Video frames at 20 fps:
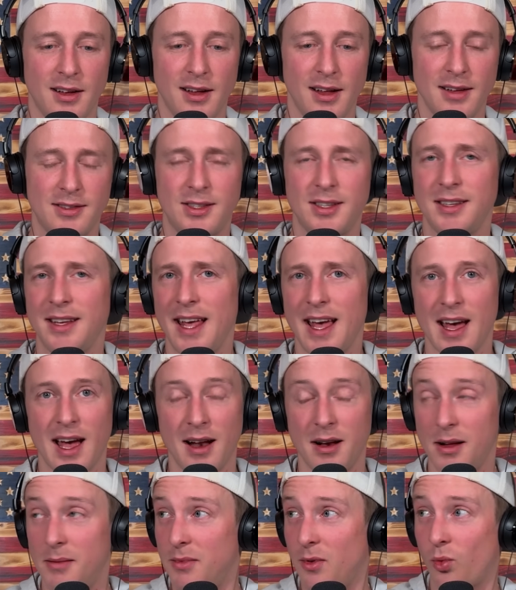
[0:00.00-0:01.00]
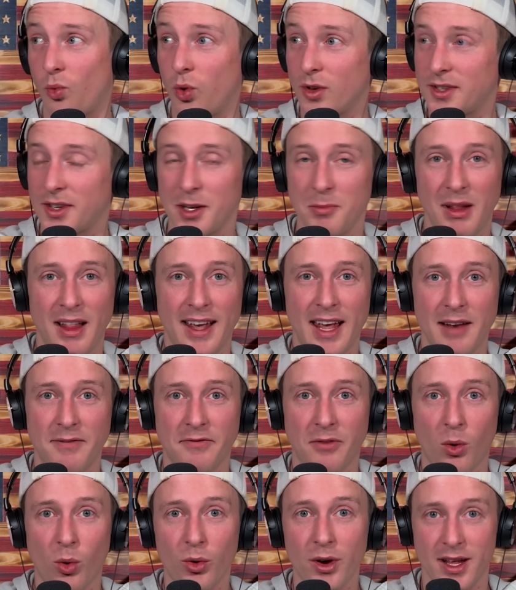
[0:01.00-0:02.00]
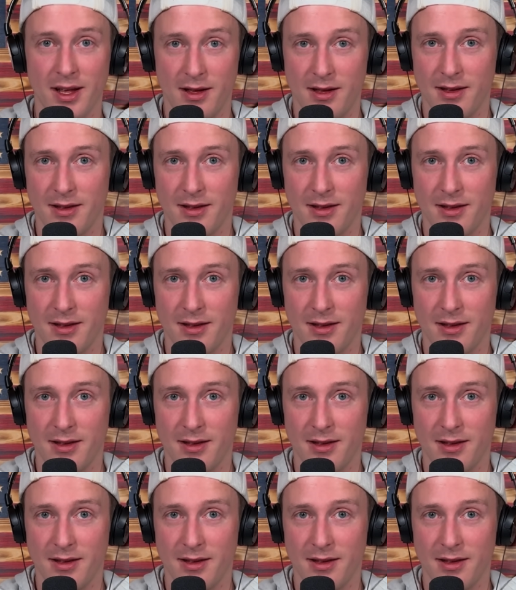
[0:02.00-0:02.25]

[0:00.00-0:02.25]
It's just, yeah, what's it going to be like at 40?